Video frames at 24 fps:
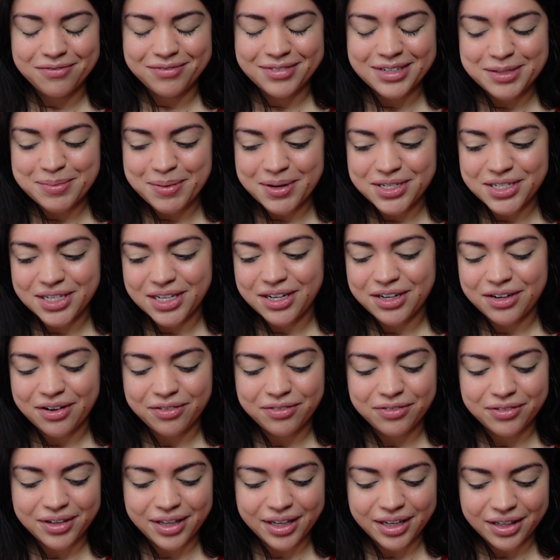especially, you know,
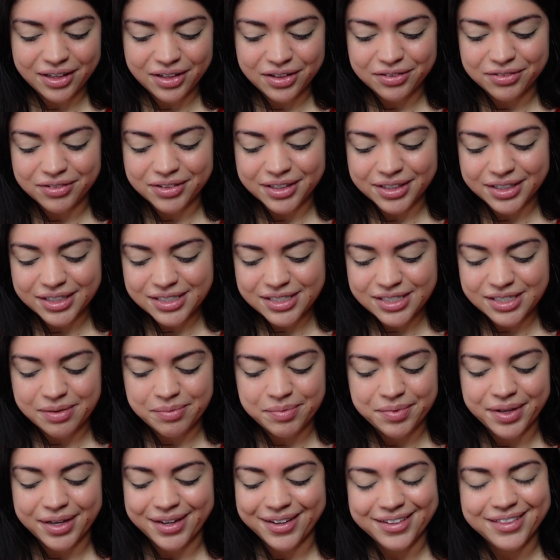for thrillers.
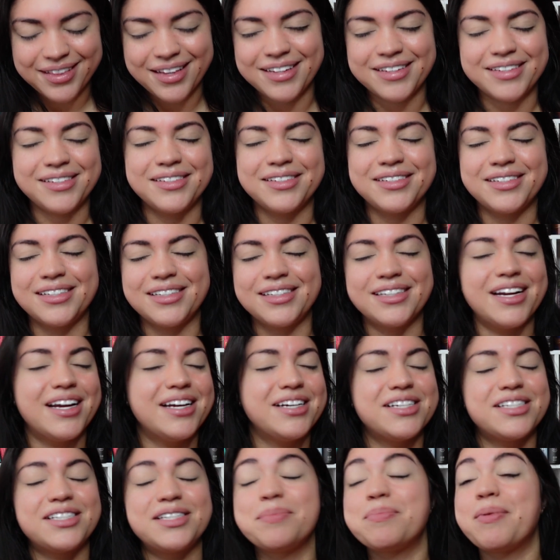I'm it
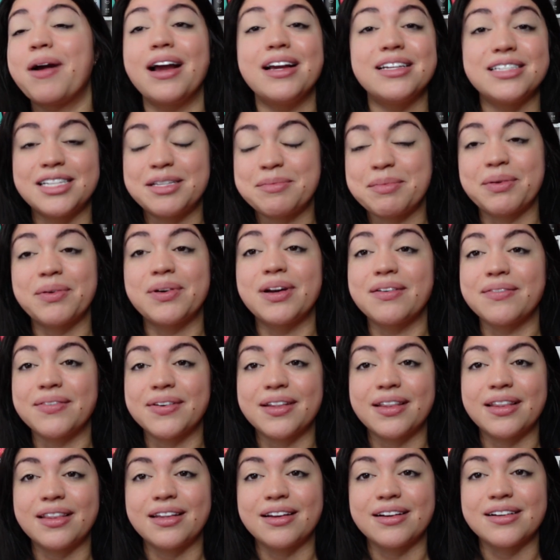just surprises me
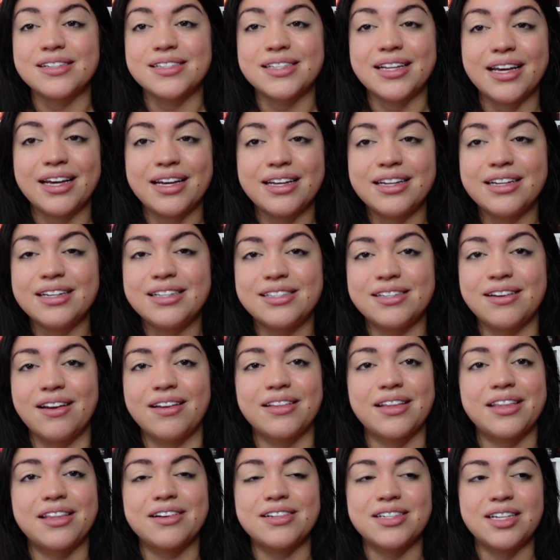whenever there's that. It's
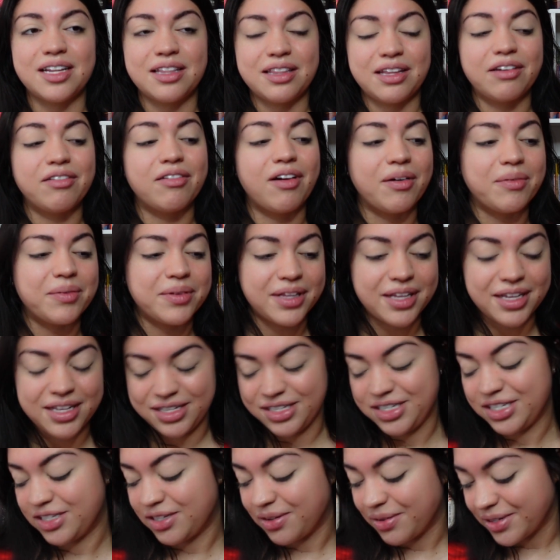not that there's anything wrong with it, it
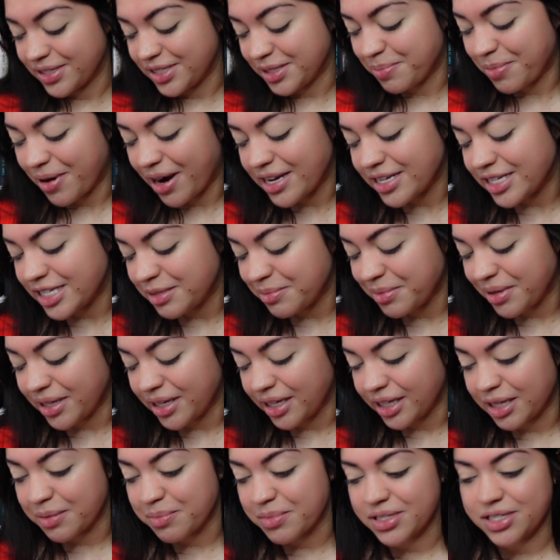just always surprises me in
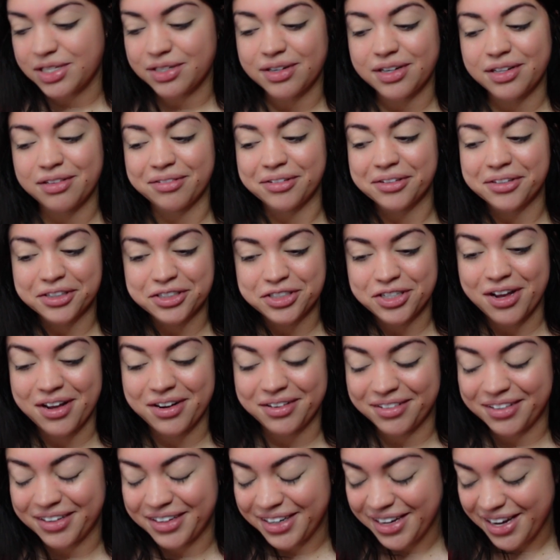the mystery thriller
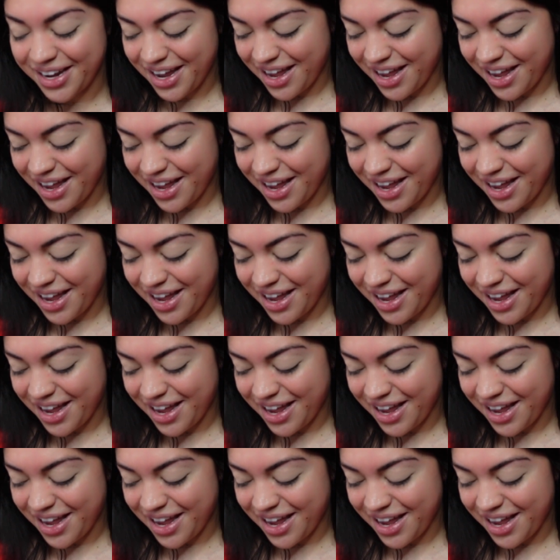genre.